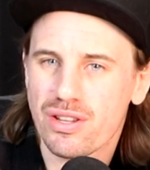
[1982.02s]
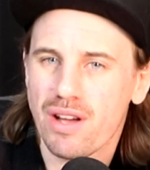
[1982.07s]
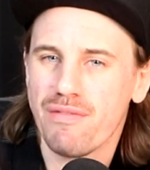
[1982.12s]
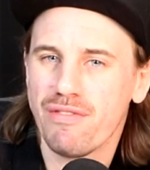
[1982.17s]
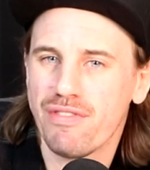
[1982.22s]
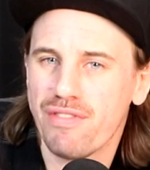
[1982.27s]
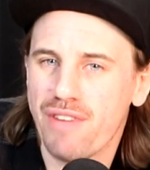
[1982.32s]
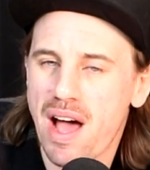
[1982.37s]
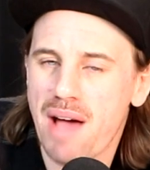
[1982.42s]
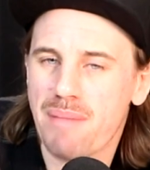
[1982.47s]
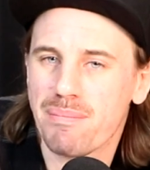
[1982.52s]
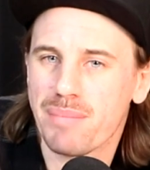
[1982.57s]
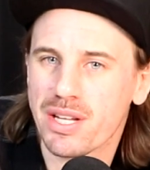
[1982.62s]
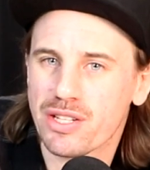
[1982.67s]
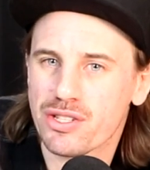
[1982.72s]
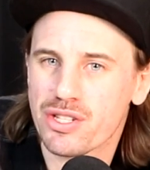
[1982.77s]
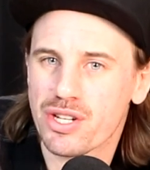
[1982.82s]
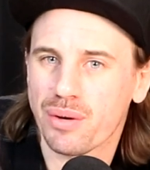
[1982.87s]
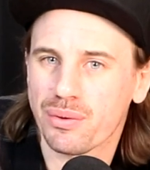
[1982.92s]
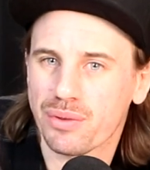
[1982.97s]
some fat
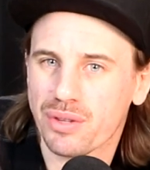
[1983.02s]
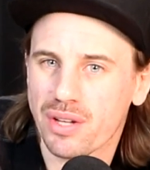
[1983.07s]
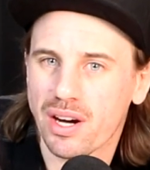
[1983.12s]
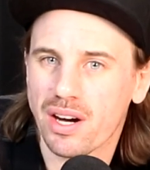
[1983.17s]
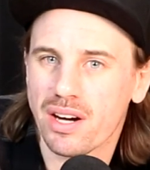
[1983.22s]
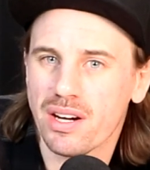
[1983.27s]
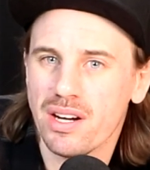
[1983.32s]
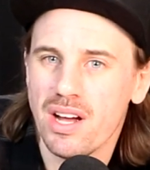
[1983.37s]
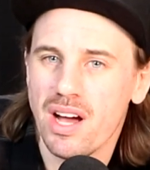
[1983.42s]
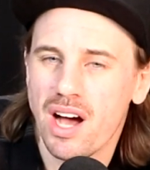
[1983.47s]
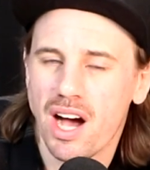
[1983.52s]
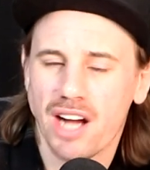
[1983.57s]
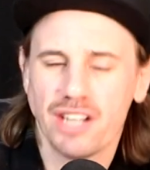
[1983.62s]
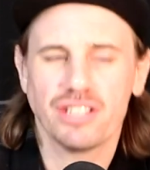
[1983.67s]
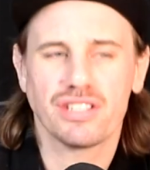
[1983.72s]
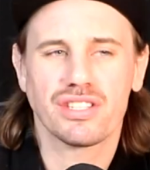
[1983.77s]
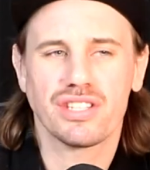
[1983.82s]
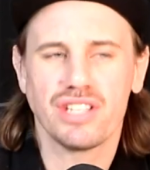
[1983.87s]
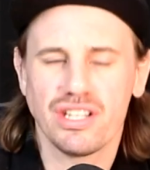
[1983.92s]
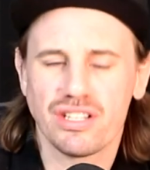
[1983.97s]
bitch out there. I
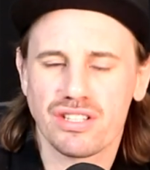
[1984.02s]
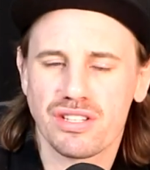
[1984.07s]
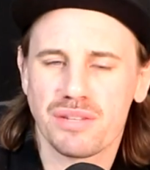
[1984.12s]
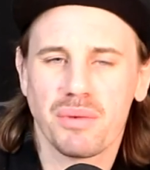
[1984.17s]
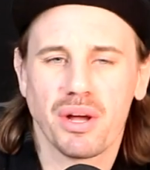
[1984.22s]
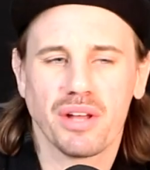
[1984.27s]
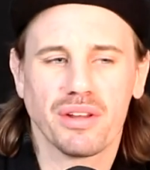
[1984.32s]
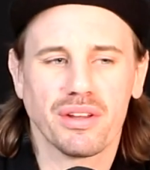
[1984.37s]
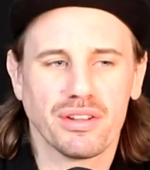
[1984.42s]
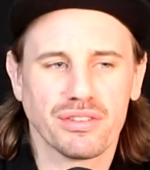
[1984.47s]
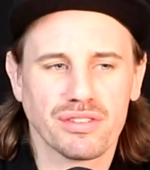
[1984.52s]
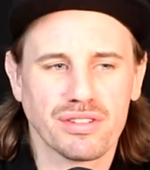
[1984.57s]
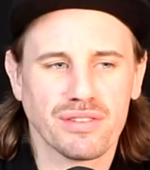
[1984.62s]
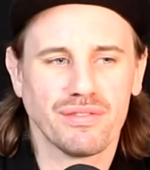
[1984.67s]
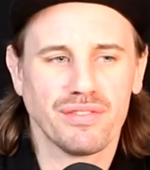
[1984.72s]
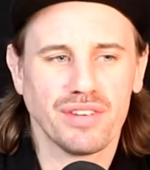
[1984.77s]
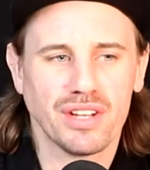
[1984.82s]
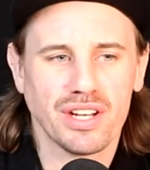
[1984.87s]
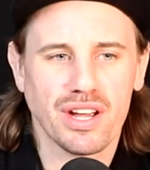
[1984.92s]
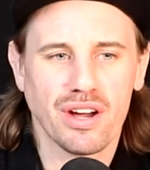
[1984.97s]
just seen
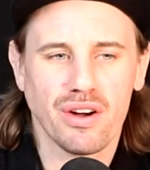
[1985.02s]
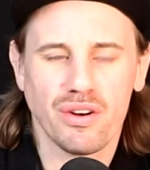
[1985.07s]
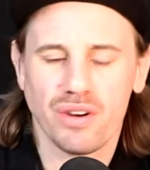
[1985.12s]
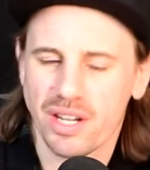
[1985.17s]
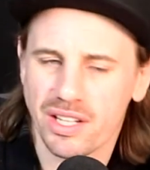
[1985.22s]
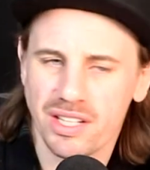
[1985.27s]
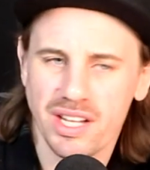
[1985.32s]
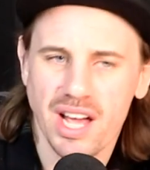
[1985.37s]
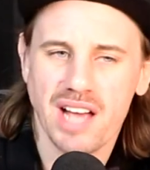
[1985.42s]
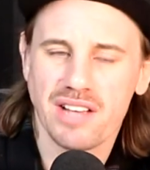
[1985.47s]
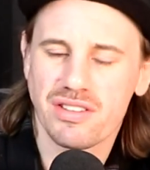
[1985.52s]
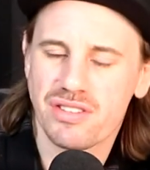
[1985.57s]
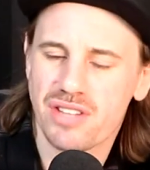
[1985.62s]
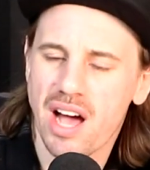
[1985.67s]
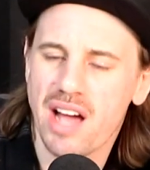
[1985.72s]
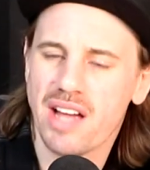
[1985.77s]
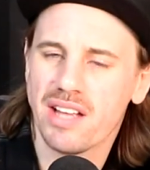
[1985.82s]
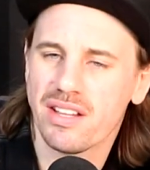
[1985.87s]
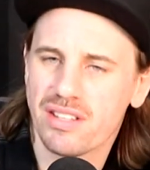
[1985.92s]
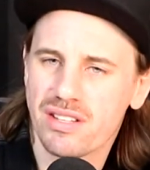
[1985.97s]
some video, and yes,
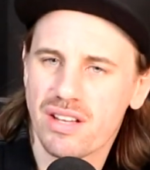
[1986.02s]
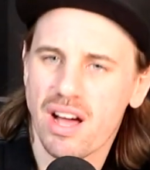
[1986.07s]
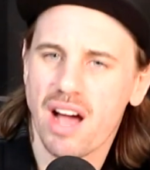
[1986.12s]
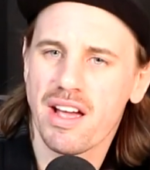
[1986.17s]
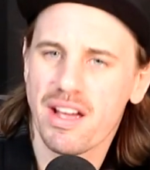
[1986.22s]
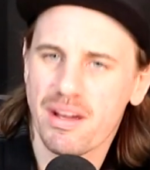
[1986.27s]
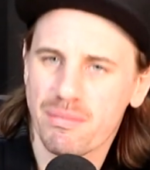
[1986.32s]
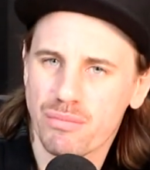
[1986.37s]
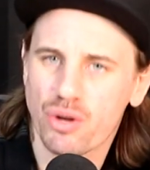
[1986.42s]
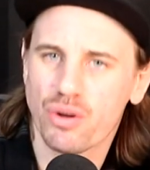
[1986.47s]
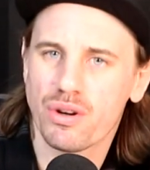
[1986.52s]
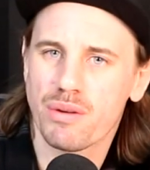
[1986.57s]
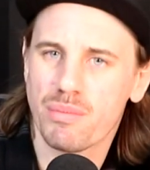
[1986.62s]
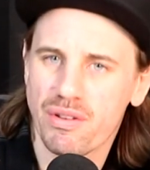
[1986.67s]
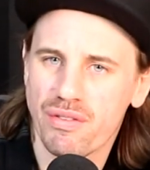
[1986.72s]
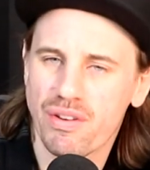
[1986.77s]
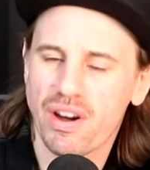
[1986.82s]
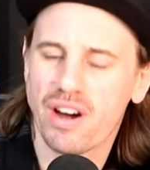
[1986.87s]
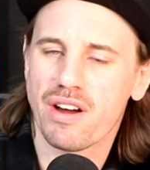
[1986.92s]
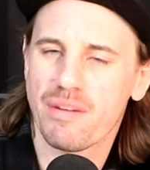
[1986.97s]
I am going to
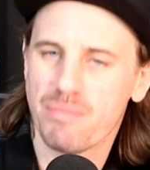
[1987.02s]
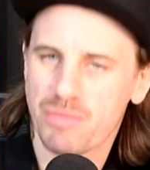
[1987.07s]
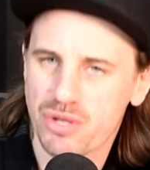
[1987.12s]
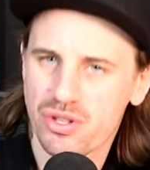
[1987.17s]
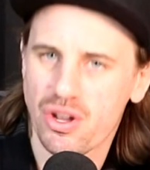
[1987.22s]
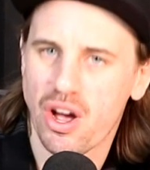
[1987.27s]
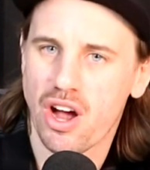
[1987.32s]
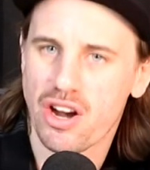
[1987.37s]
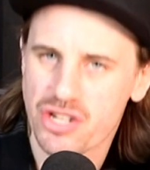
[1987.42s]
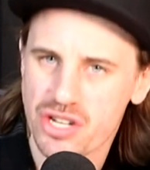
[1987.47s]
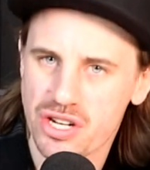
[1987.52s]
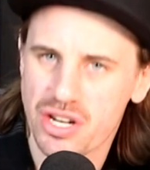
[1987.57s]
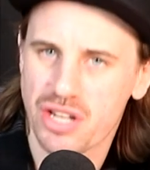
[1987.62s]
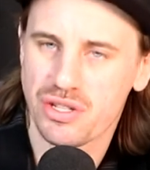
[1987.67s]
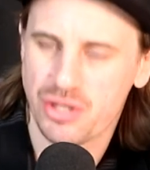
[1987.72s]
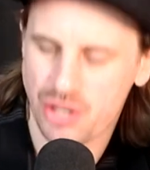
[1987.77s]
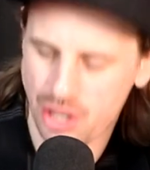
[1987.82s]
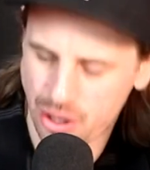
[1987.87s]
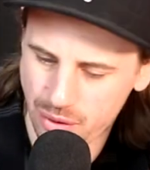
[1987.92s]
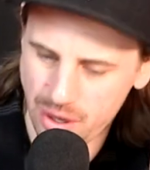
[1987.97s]
be very
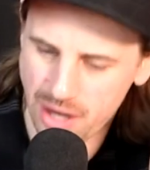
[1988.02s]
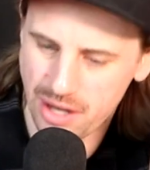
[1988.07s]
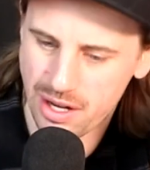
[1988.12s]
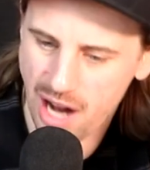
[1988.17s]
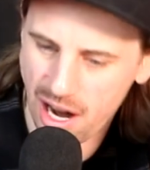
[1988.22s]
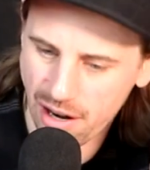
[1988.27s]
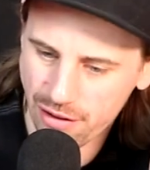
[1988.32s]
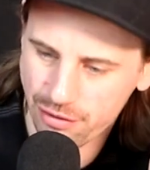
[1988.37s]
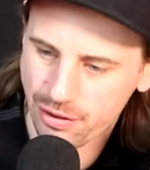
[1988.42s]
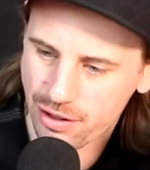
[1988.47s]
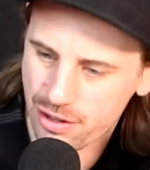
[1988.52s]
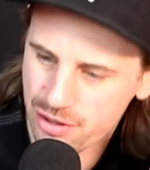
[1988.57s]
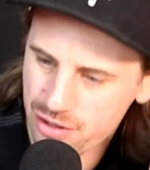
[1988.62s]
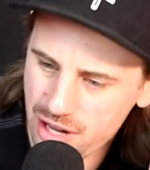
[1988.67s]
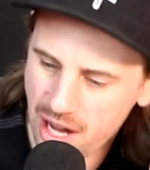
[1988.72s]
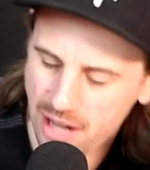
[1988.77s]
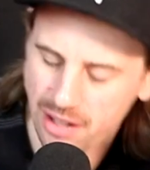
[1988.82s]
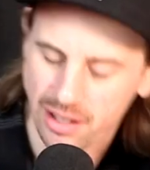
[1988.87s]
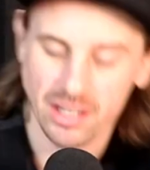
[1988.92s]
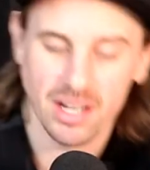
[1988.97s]
misogynistic right now for a
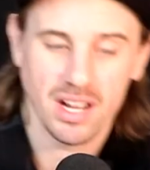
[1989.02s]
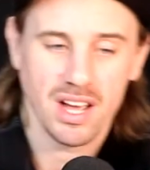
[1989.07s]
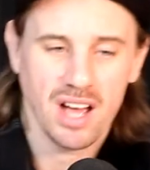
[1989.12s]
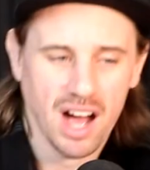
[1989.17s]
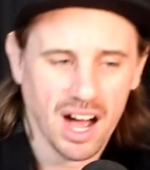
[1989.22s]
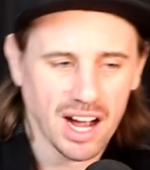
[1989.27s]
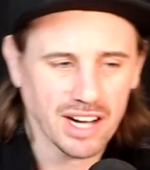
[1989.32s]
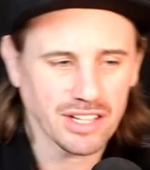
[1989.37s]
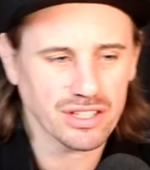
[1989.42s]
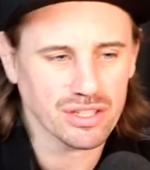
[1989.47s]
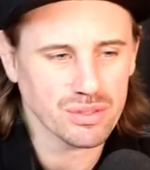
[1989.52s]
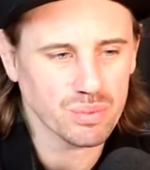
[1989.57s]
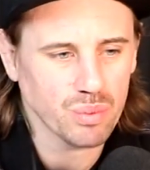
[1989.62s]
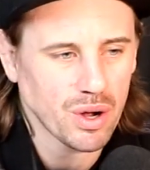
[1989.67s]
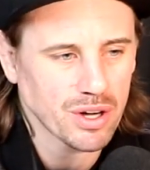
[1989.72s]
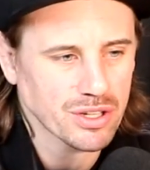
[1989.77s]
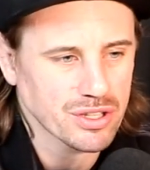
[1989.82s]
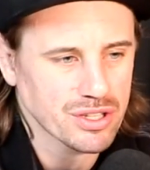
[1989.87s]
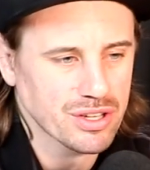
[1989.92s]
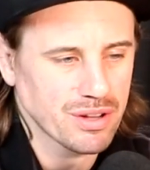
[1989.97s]
second. I just
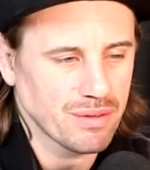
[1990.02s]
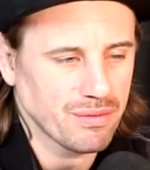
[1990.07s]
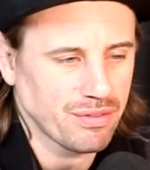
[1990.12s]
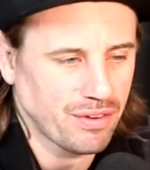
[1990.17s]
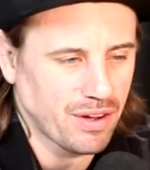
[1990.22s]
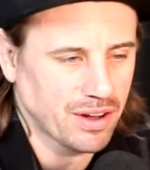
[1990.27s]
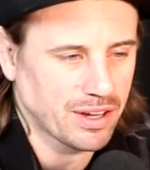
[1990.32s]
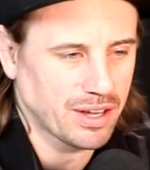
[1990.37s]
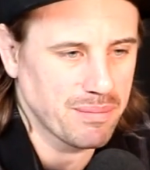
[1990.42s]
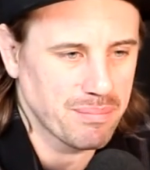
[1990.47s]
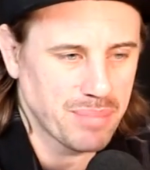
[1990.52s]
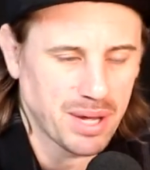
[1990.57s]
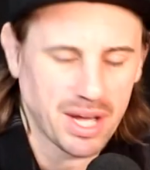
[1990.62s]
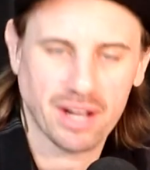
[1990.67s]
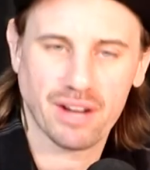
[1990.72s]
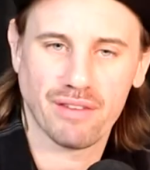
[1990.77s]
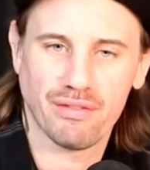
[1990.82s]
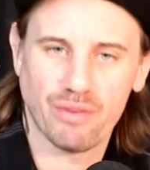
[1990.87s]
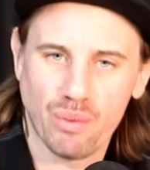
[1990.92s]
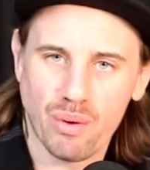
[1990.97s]
watched some fucking
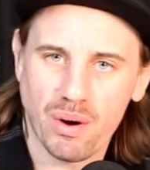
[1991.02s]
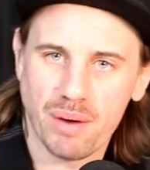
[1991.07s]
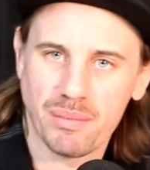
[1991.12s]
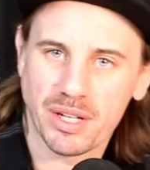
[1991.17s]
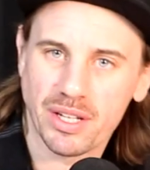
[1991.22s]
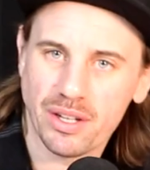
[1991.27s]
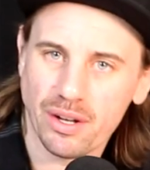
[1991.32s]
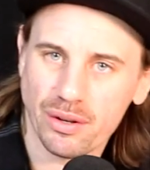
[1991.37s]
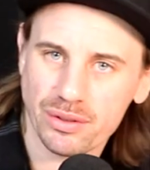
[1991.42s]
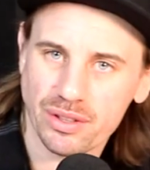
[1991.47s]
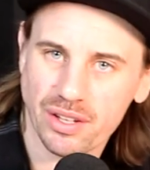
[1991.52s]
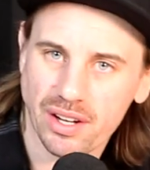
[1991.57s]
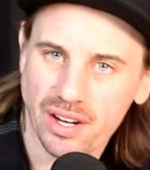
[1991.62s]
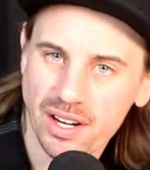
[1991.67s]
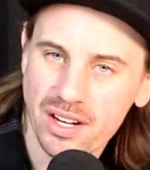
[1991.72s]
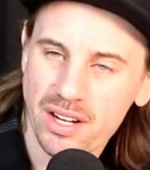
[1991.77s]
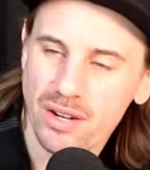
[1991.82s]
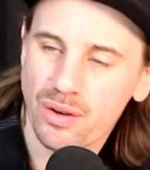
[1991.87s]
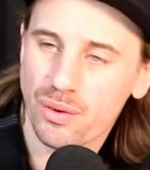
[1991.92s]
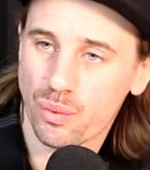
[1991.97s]
pig of a woman out
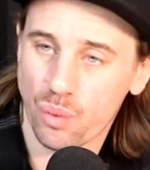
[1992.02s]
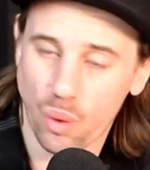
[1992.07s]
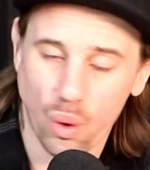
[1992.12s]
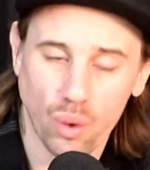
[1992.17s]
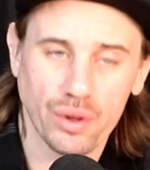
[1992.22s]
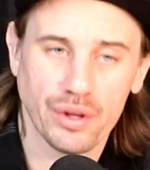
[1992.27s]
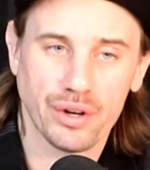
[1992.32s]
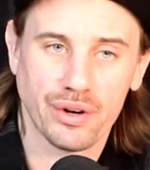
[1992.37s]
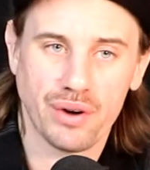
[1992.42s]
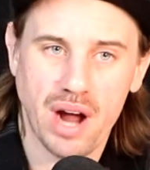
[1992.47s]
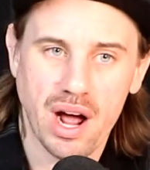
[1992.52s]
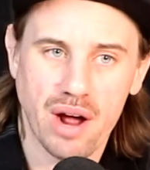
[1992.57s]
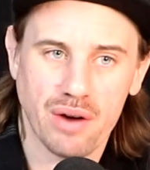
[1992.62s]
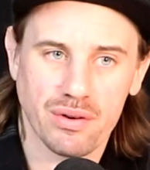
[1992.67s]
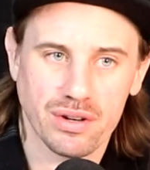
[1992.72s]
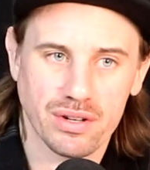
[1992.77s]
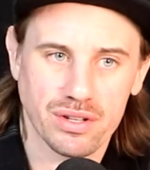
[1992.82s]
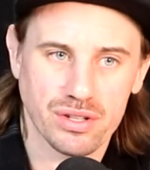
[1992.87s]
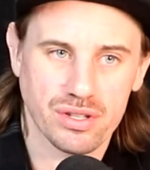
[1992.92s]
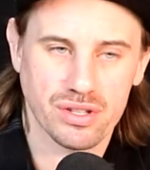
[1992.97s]
there rolling
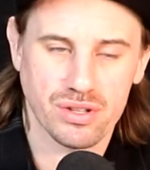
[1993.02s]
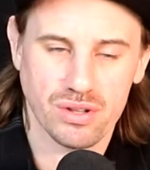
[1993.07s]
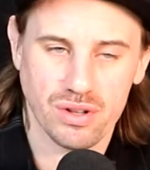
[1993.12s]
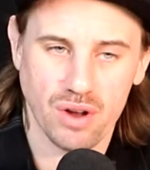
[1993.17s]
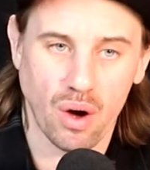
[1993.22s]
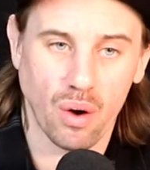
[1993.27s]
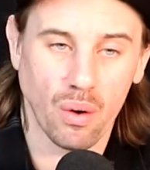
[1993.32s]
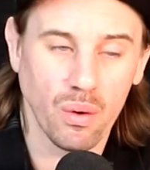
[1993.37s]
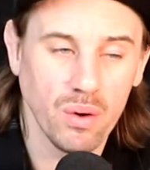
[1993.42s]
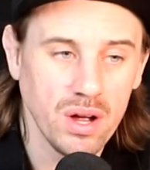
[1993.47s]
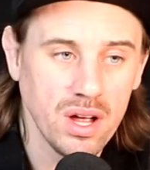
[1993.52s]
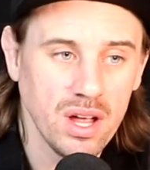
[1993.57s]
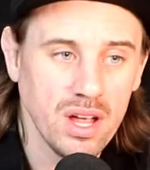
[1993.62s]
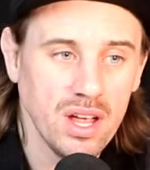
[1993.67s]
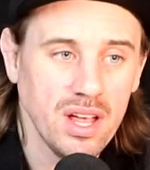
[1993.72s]
around in the snow,